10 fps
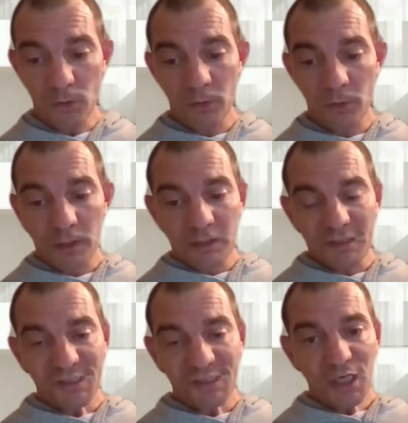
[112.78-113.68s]
So
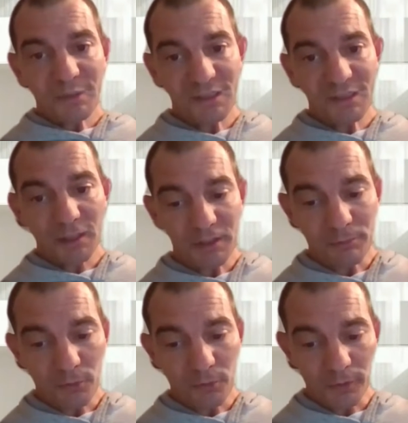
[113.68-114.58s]
to set up a
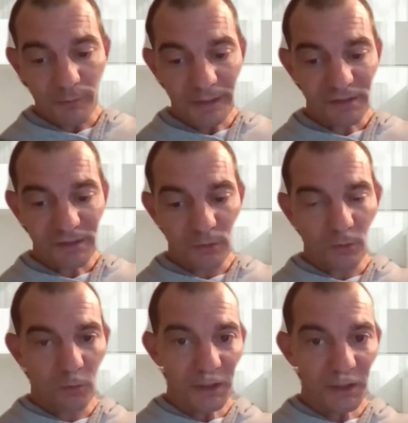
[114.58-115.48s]
TMD program, right,
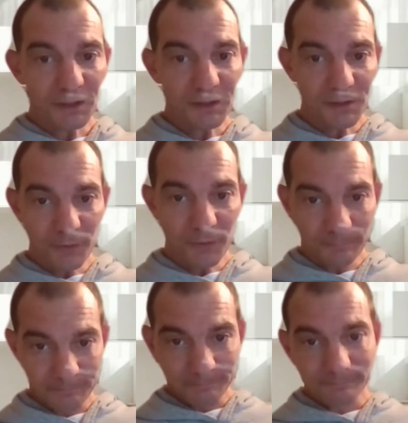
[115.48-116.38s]
so what do you need to
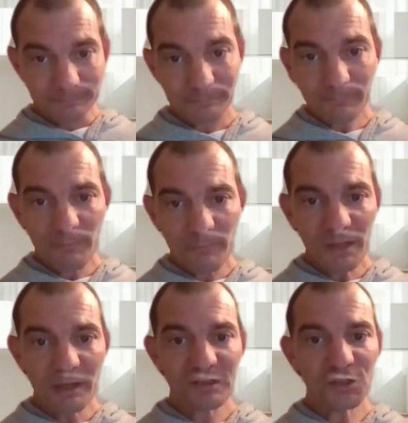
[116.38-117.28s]
do?
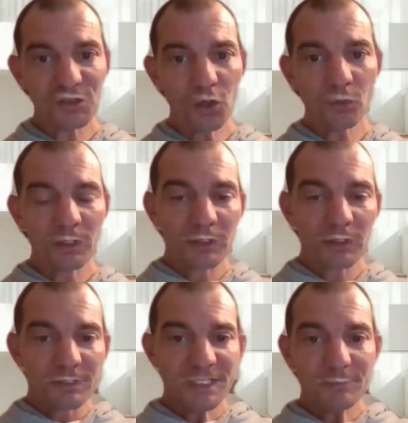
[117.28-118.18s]
So
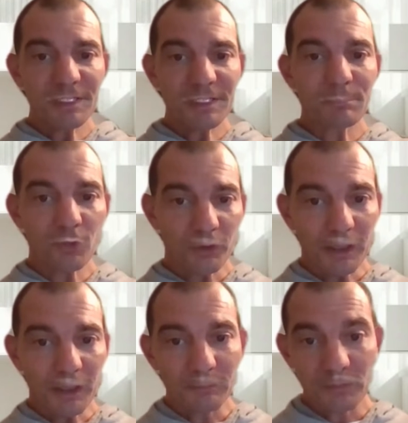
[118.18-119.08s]
TMD
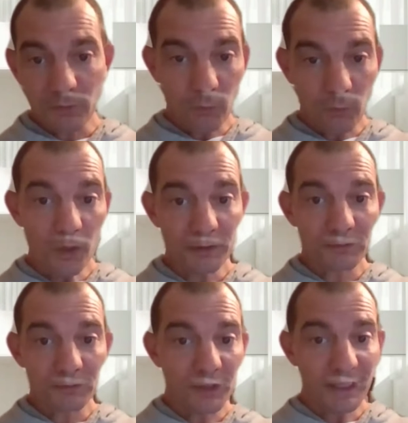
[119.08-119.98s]
program,
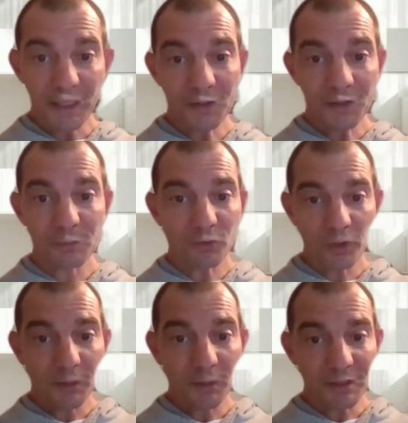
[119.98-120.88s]
one, like any other
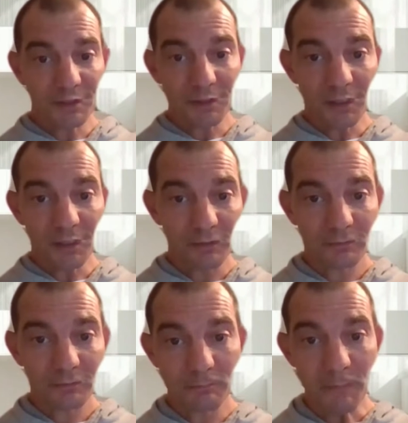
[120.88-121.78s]
program in the
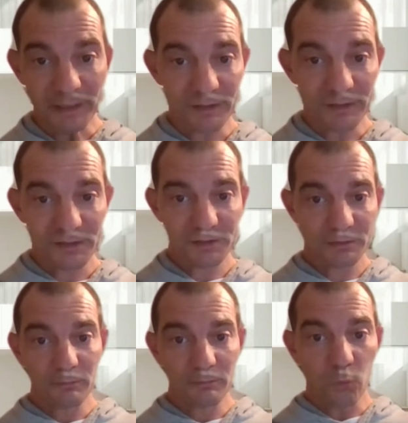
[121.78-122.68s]
uh,
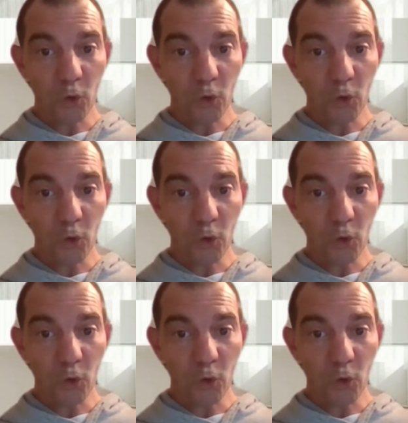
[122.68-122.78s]
maintenance